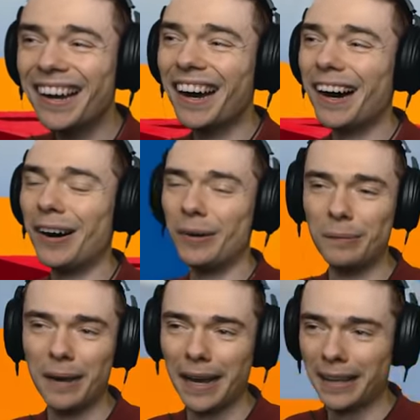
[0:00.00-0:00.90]
Oh
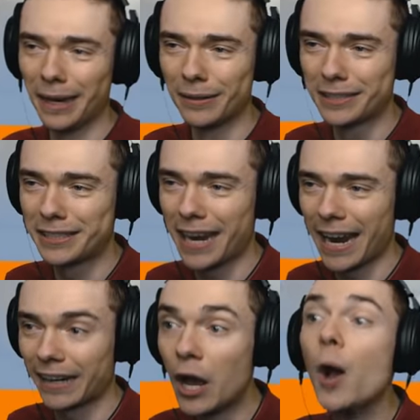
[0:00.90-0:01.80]
man, that was
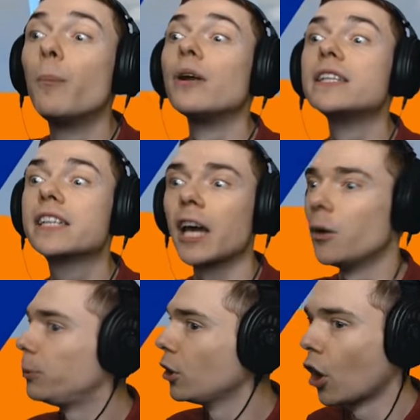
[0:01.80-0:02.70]
sad. But it's
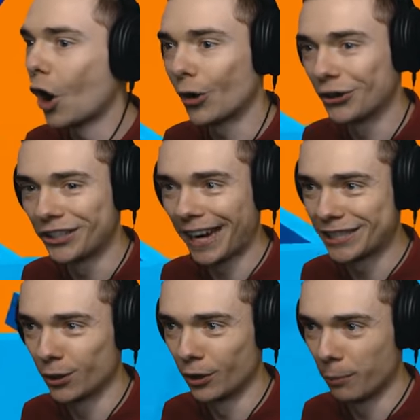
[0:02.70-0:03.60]
gonna be all good,
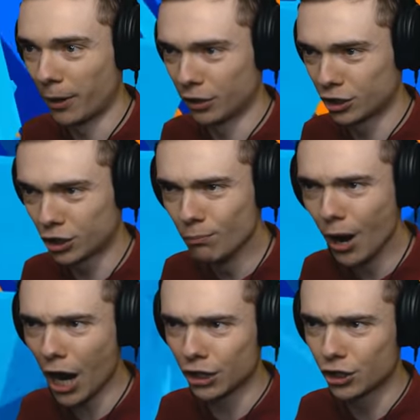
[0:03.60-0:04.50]
guys. Don't worry about it.
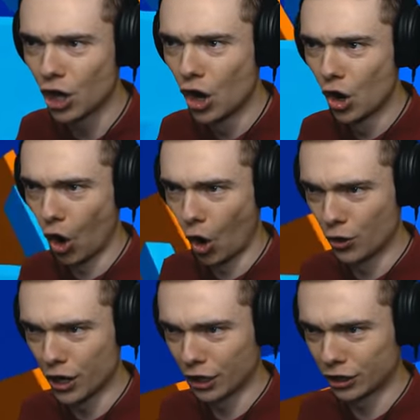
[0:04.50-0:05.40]
Smash! Oh
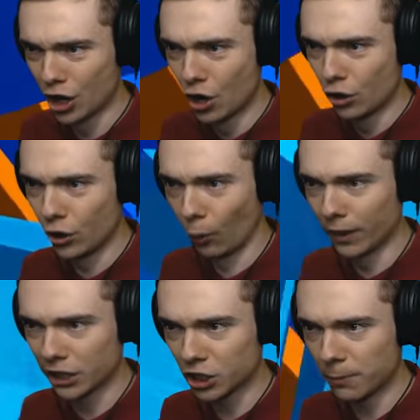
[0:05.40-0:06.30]
yes. Yo,
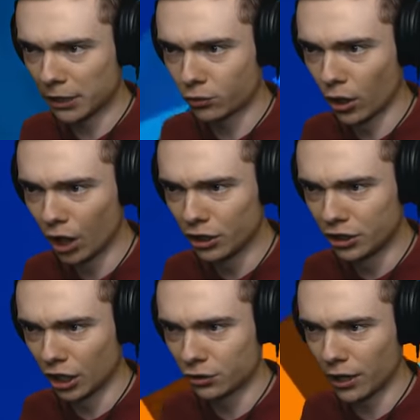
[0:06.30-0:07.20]
we can smash through all these
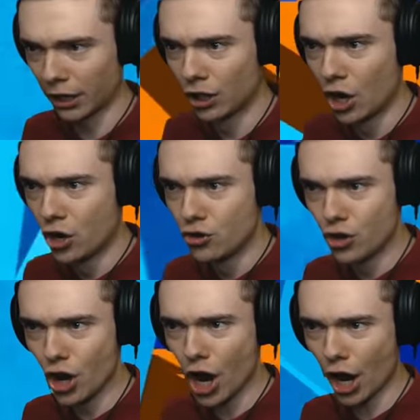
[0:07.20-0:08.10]
things, right?
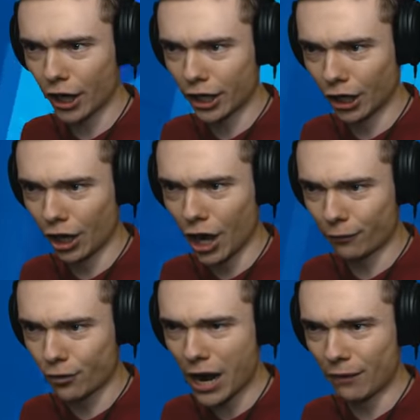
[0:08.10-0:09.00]
Yeah, I gotta
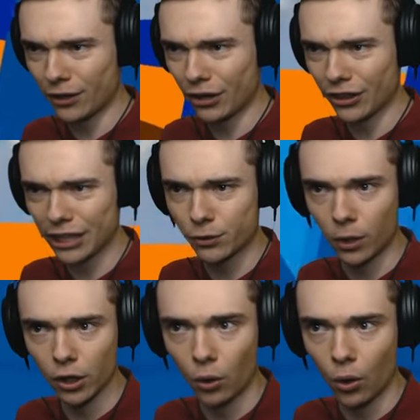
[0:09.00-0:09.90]
love gravity on this
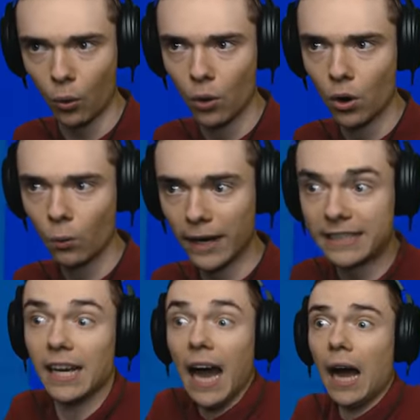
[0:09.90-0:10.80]
one. Uh oh,
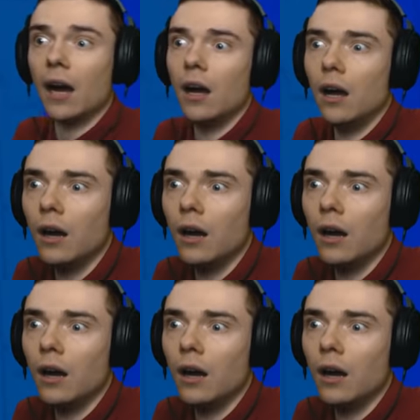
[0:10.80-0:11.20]
wait. Ah!